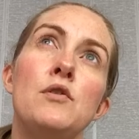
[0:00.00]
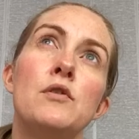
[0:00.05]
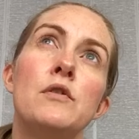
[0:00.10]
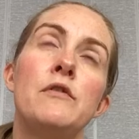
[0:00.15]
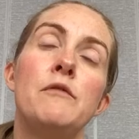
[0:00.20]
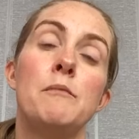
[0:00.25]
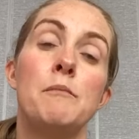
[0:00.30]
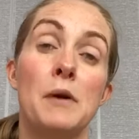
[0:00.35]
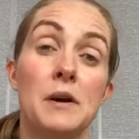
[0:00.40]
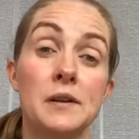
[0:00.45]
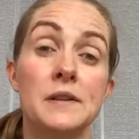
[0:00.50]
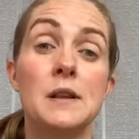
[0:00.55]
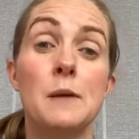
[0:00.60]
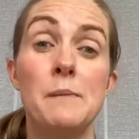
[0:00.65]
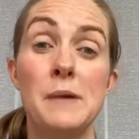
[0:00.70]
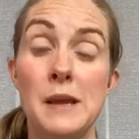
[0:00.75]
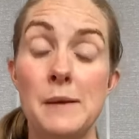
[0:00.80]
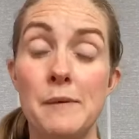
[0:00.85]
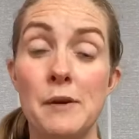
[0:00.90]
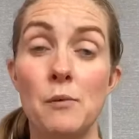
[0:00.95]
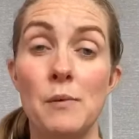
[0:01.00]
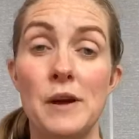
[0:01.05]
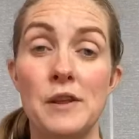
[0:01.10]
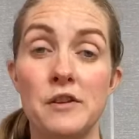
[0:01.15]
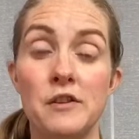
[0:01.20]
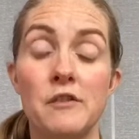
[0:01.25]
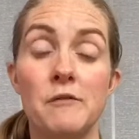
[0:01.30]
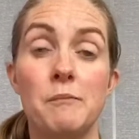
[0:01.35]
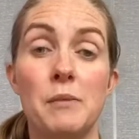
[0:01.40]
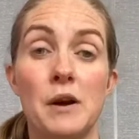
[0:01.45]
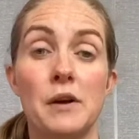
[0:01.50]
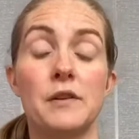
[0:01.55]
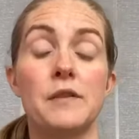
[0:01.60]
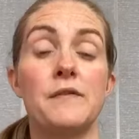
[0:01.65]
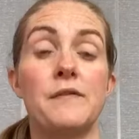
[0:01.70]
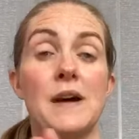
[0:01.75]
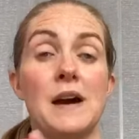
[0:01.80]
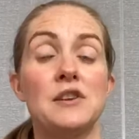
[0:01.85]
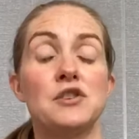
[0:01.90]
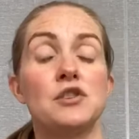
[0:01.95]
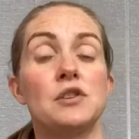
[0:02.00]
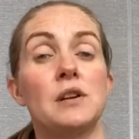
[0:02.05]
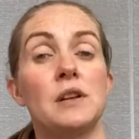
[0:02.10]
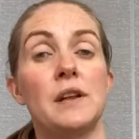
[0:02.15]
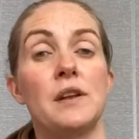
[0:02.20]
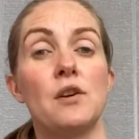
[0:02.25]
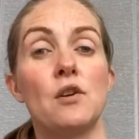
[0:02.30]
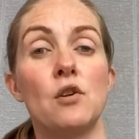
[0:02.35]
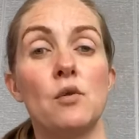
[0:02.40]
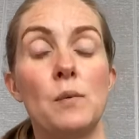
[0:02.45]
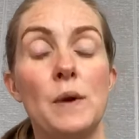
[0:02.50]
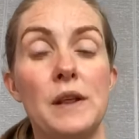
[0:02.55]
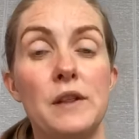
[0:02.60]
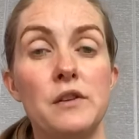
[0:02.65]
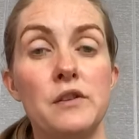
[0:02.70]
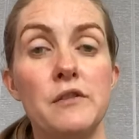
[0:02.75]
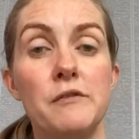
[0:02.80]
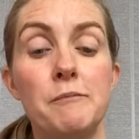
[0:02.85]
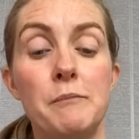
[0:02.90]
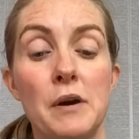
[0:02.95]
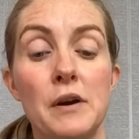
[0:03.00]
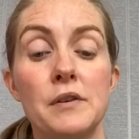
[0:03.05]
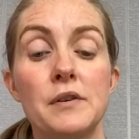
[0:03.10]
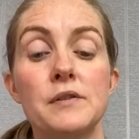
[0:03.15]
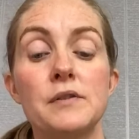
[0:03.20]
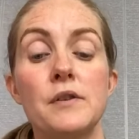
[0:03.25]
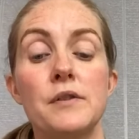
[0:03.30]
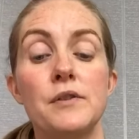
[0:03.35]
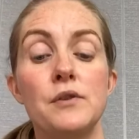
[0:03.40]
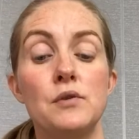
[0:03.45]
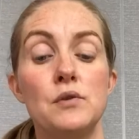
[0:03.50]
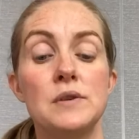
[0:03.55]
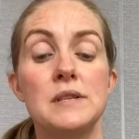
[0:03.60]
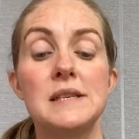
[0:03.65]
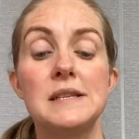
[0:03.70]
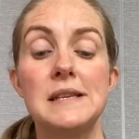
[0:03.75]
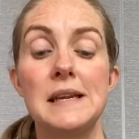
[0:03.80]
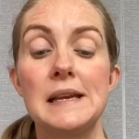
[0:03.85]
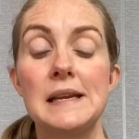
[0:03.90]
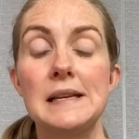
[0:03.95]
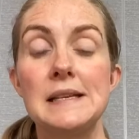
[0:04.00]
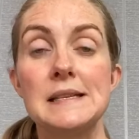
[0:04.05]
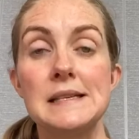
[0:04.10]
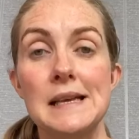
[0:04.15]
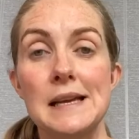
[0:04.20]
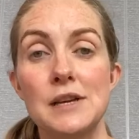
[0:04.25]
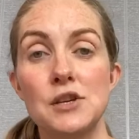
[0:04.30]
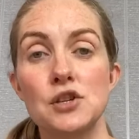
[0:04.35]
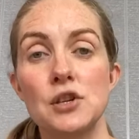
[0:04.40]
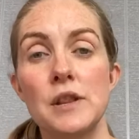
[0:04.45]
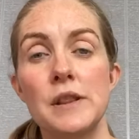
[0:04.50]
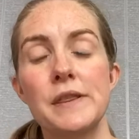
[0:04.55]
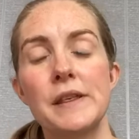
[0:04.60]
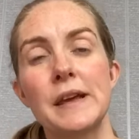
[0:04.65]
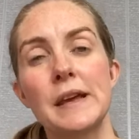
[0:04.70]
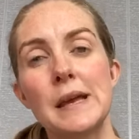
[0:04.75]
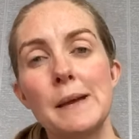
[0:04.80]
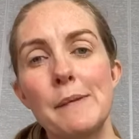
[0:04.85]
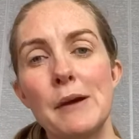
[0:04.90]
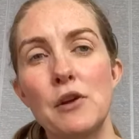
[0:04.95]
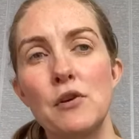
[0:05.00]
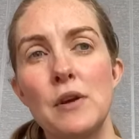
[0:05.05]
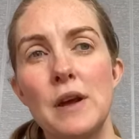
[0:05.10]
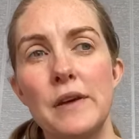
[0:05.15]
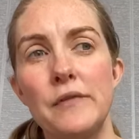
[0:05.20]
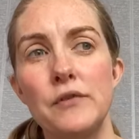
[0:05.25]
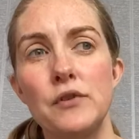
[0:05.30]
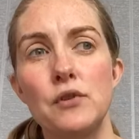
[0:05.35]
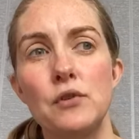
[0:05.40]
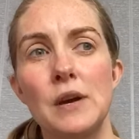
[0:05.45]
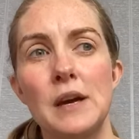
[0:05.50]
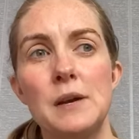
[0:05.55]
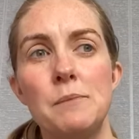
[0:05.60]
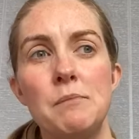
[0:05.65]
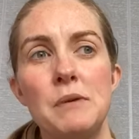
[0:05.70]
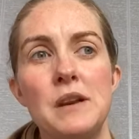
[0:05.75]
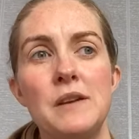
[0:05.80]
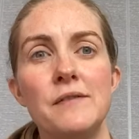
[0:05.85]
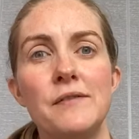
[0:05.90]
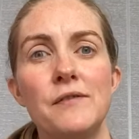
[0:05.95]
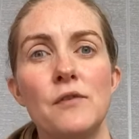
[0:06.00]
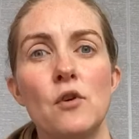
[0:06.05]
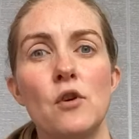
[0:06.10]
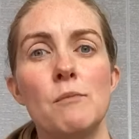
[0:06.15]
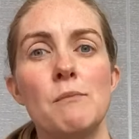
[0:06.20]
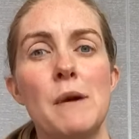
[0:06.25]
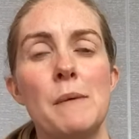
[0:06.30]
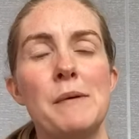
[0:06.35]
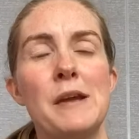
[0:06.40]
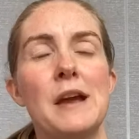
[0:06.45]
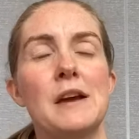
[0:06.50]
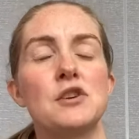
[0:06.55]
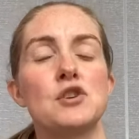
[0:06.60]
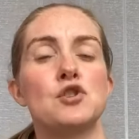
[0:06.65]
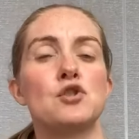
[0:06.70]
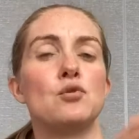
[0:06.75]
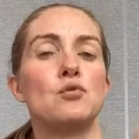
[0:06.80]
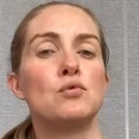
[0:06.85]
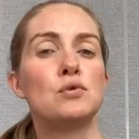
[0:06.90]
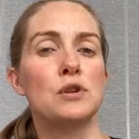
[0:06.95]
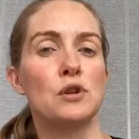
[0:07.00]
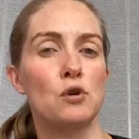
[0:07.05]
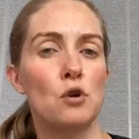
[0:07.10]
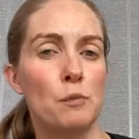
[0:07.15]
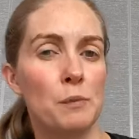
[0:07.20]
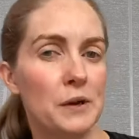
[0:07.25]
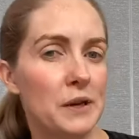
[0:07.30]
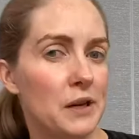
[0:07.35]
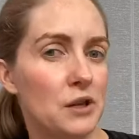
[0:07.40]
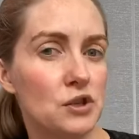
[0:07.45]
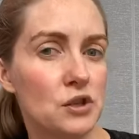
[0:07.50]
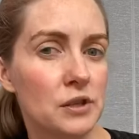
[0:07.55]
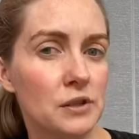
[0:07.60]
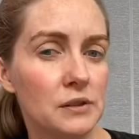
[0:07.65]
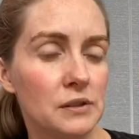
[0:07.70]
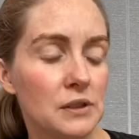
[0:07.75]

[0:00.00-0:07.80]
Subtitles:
birthed a baby, whether you've birthed vaginally or whether you've birthed through caesarean section. Think about if you had been for maybe a shoulder operation,